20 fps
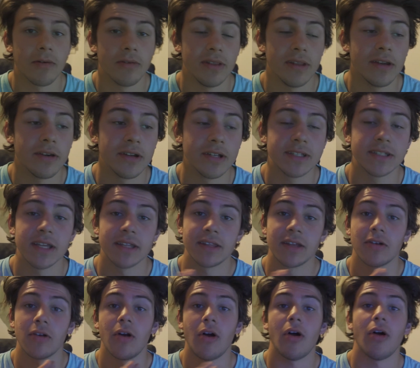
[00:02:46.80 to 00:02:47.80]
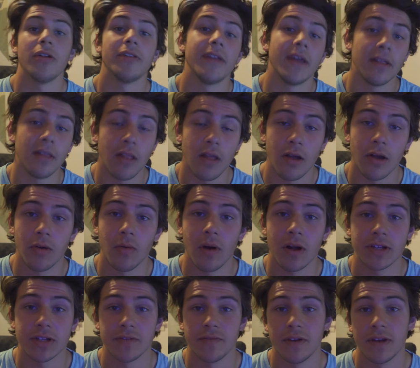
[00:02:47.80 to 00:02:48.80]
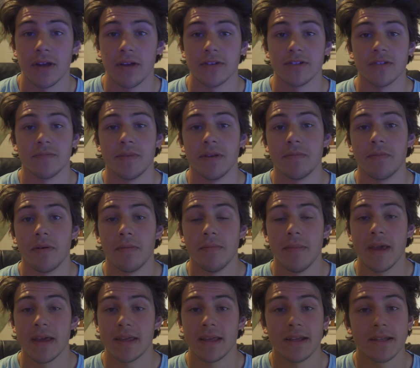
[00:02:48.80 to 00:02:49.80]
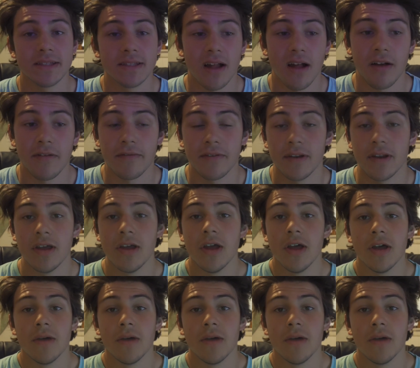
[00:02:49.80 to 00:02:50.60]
would literally sit there all day long watching videos of people making stuff and